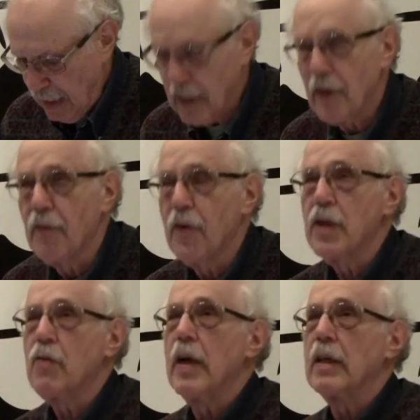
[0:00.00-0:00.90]
in the free
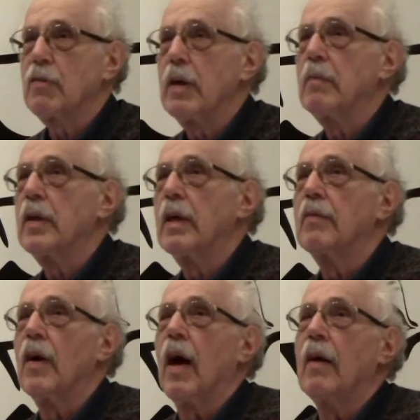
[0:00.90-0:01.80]
trade agreement
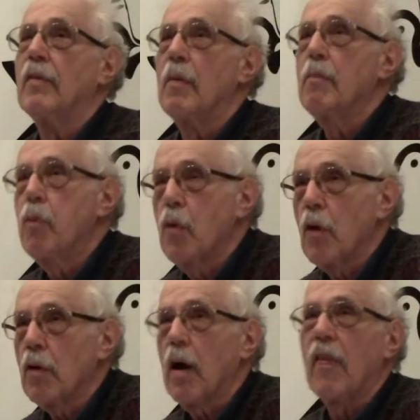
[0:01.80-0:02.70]
of a
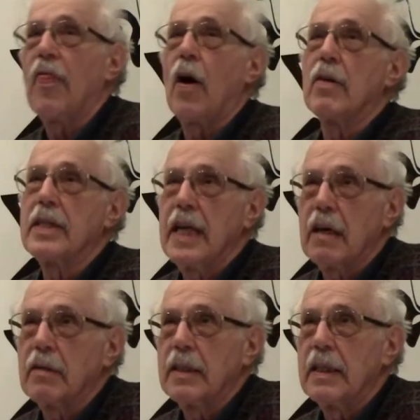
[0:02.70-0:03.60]
poor
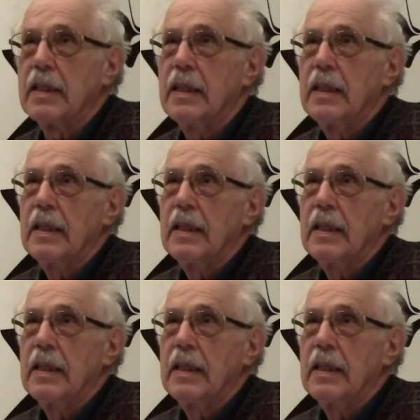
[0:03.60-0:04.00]
authoritarian